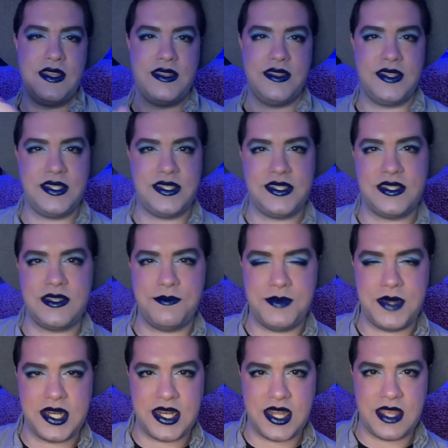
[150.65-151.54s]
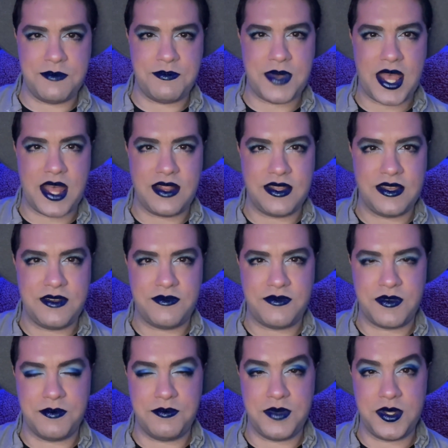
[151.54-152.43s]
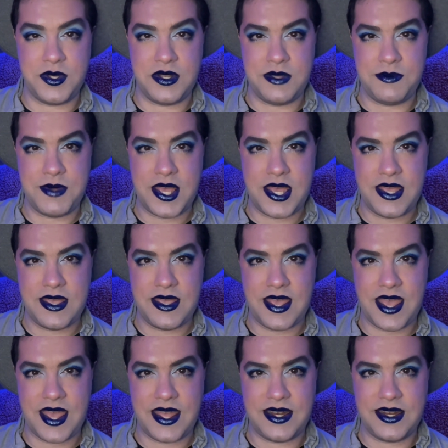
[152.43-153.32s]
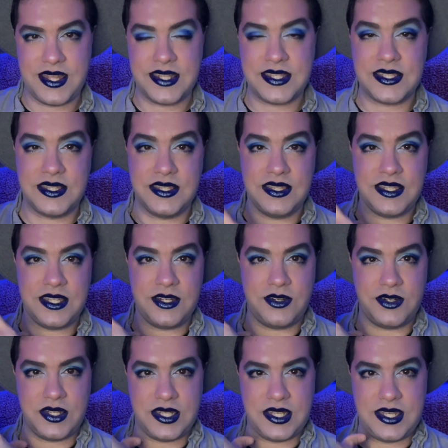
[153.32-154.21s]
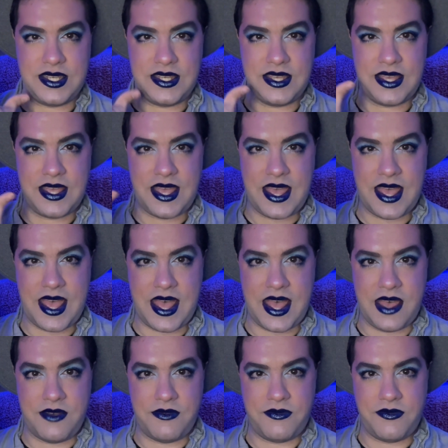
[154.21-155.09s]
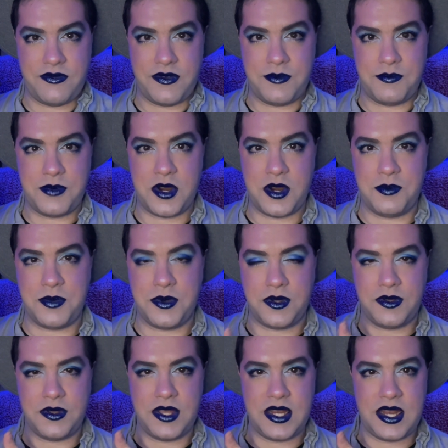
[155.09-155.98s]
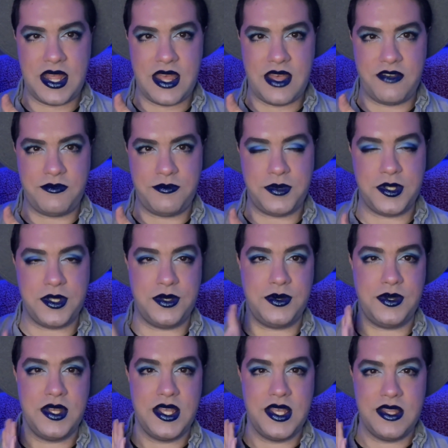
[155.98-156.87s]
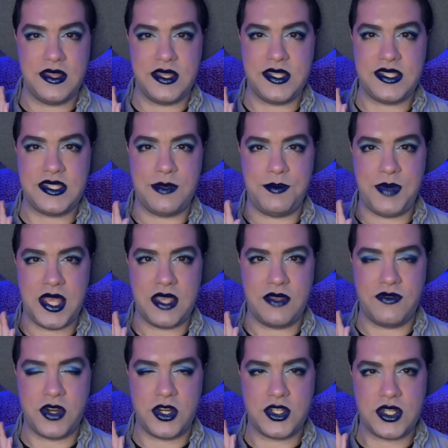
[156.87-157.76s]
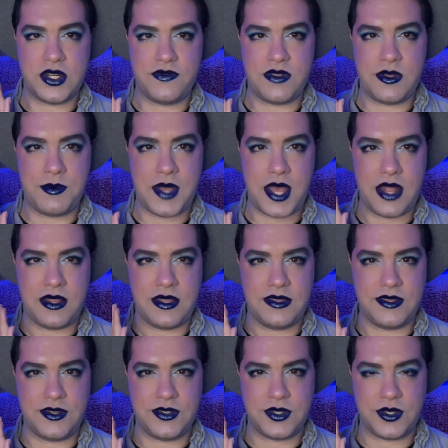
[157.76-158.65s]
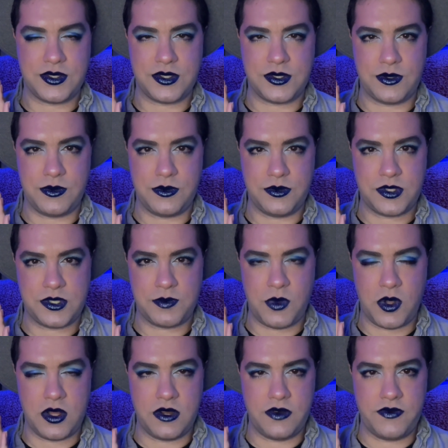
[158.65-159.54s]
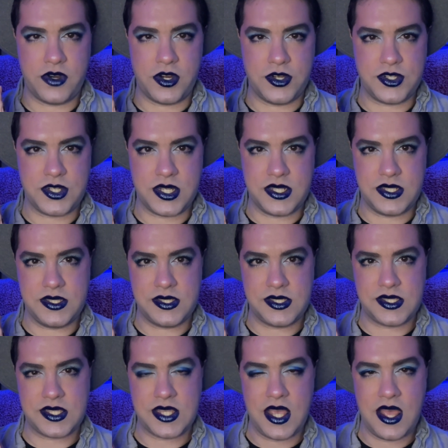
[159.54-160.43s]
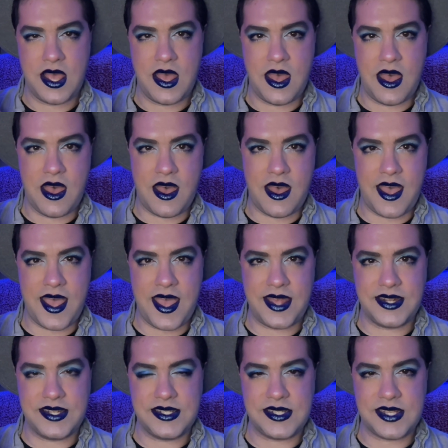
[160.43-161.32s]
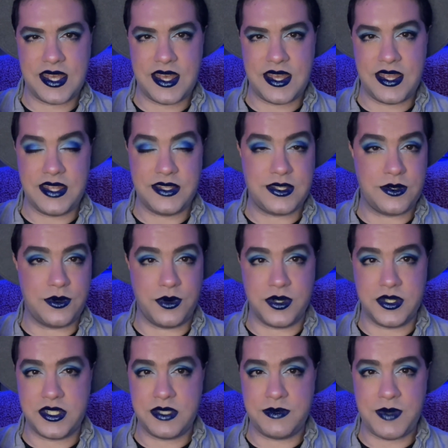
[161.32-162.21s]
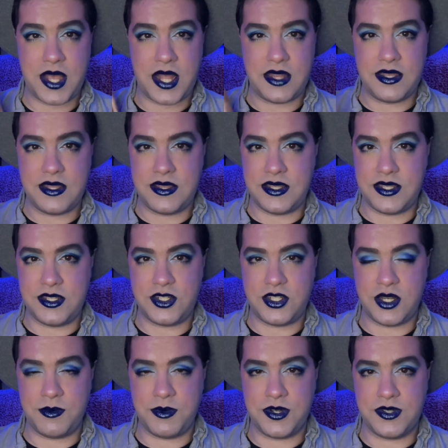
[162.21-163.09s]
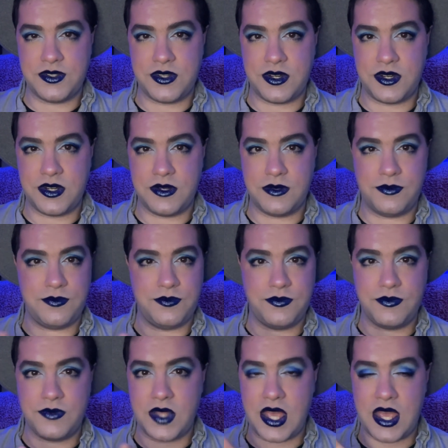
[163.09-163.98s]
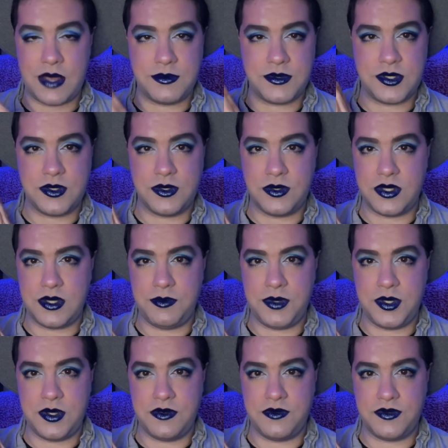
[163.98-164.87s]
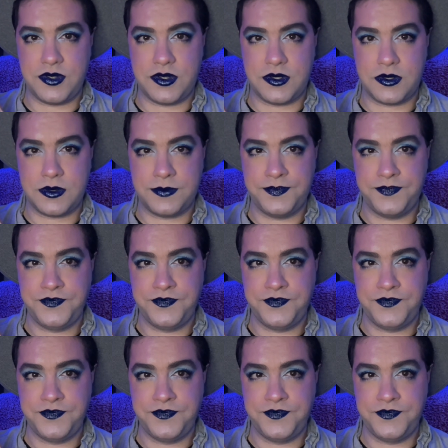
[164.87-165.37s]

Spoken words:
This is the Midnight palette from Beauty Bay, and it's literally half purple and half blue. This is the big version of the palette. There's also smaller versions, and it's a gorgeous palette. These shimmers are absolutely beautiful.